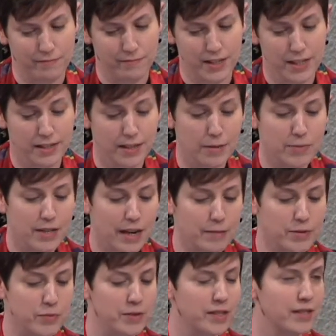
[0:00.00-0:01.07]

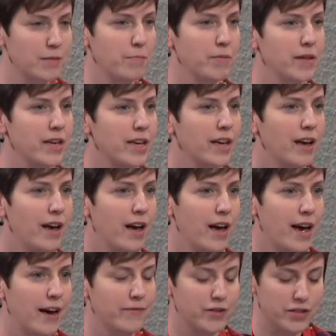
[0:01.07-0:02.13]
Sometimes we simply
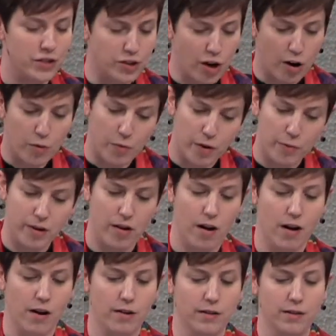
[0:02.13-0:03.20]
have to start where we
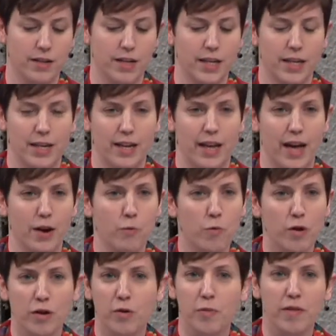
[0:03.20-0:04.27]
are and
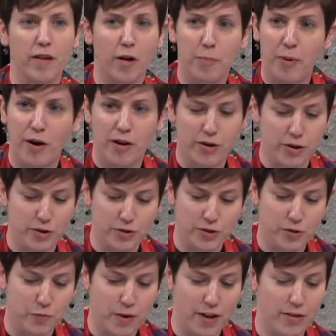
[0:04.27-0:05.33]
work with our
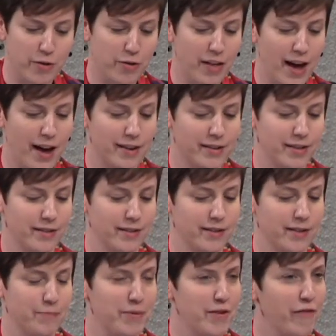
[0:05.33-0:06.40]
partners, whether that
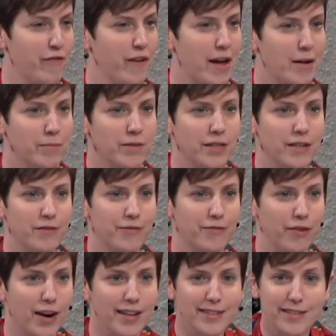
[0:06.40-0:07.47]
be family,
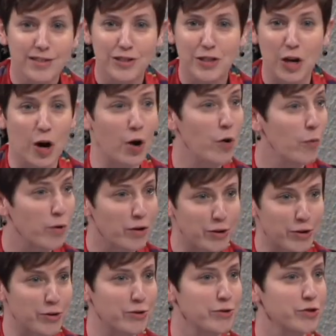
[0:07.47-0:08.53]
friends,
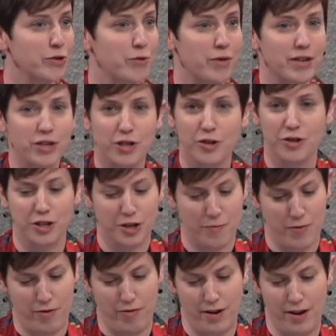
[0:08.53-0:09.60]
co-workers, or a church
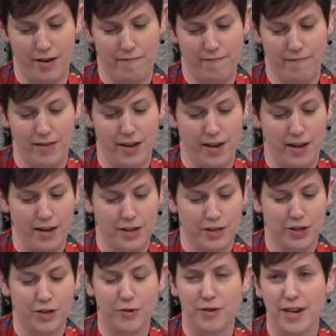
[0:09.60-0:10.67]
community,
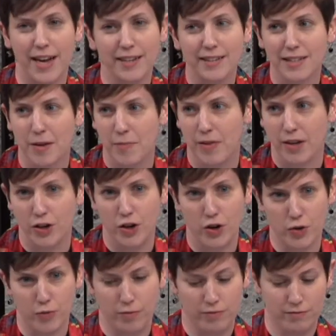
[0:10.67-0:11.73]
to create something
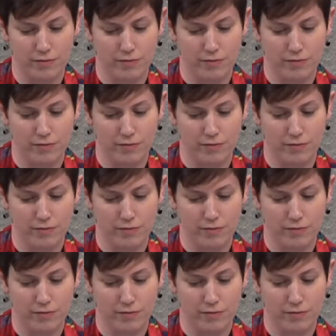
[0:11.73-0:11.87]
new.